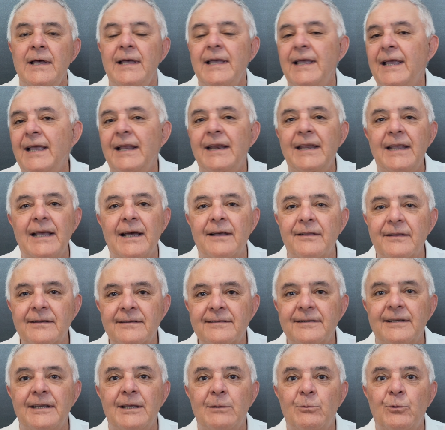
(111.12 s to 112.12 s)
any other
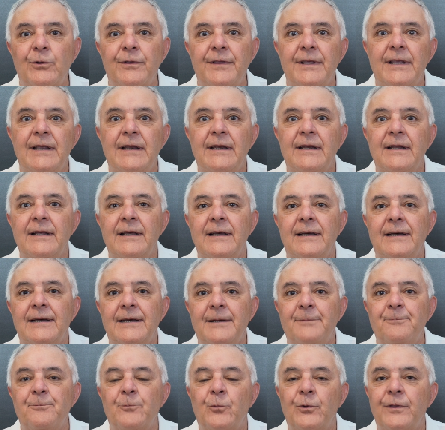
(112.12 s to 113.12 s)
team
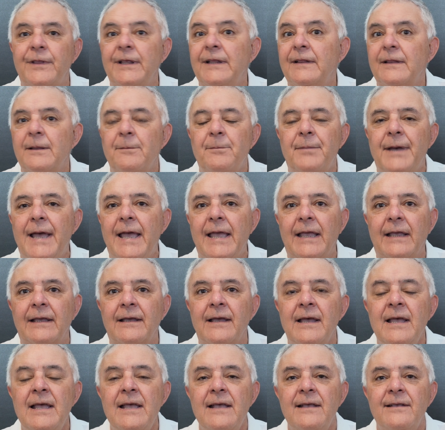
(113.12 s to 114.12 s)
within the
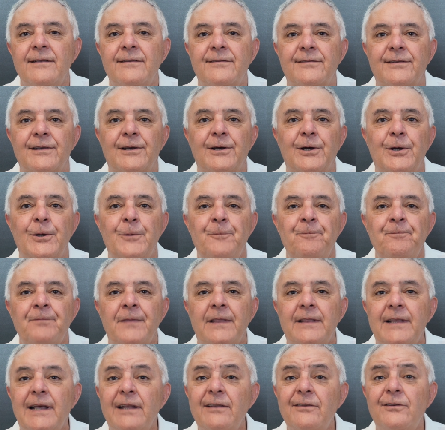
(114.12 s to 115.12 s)
bank. So
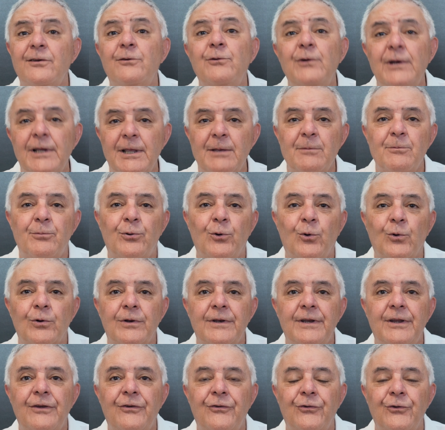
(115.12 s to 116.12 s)
that's a really
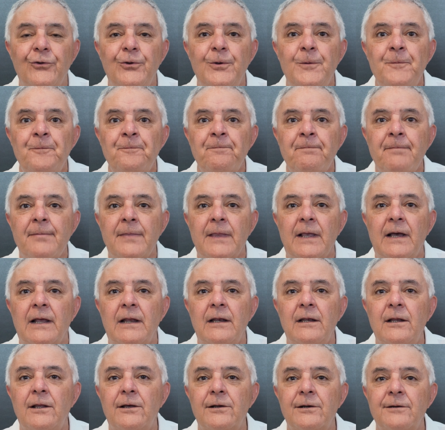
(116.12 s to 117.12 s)
important issue. A
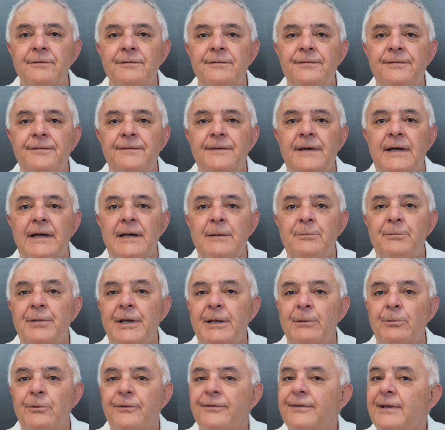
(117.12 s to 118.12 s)
lot of
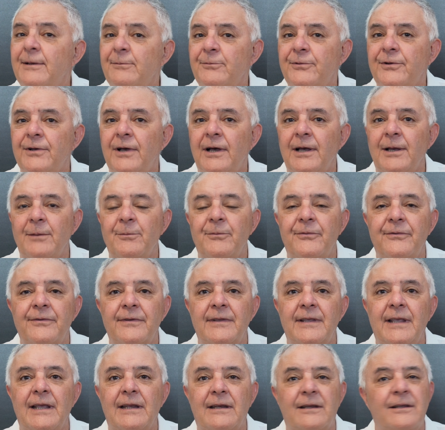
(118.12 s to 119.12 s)
people sometimes
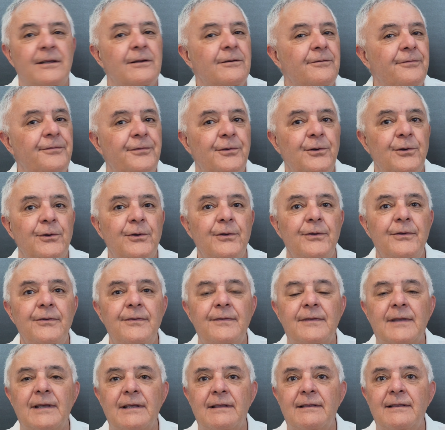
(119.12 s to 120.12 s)
get
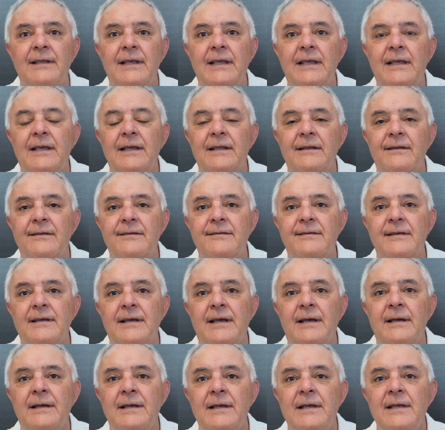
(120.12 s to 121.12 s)
confused. They think it's
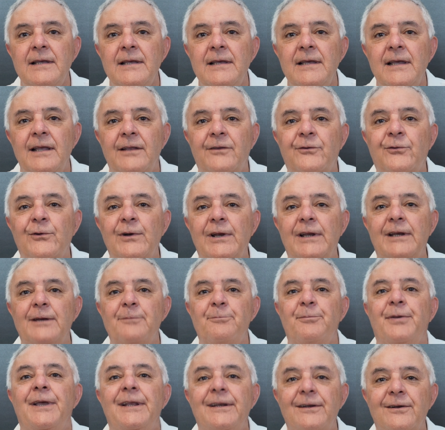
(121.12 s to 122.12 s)
really
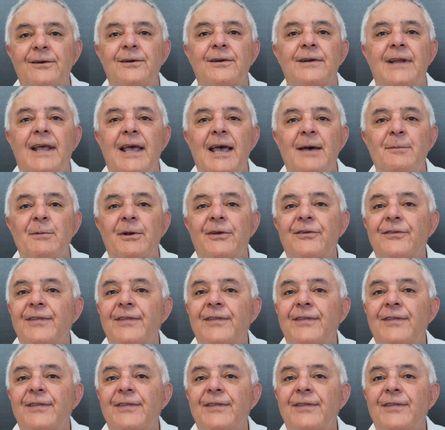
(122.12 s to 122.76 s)
dependent on how much